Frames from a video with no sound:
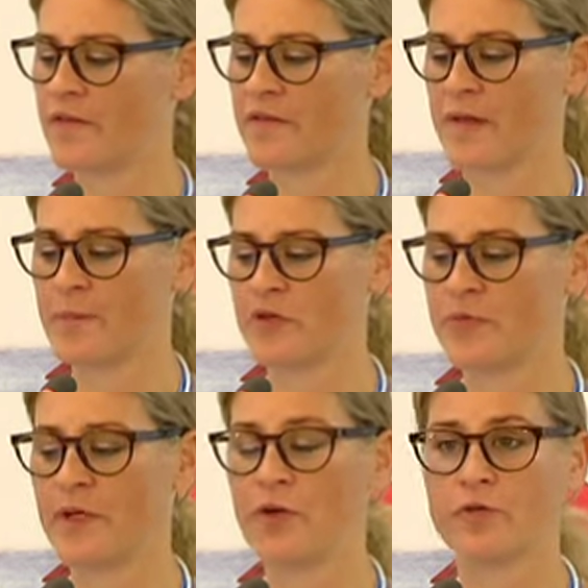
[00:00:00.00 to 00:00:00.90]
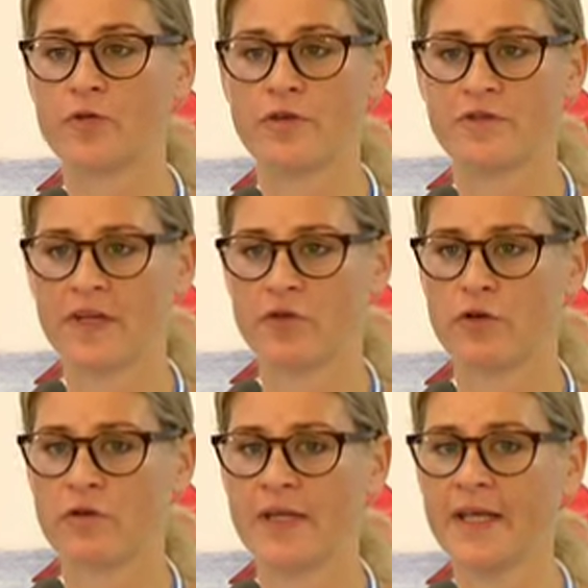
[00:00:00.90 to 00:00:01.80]
the establishment of
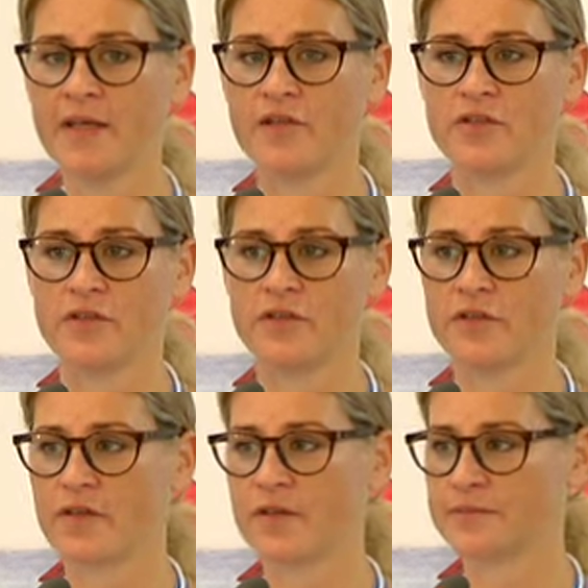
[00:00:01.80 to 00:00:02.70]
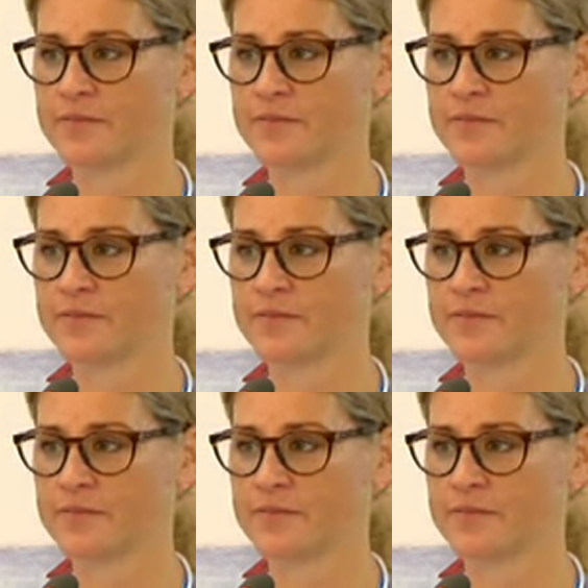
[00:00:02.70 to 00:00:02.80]
cross-sectoral linkages.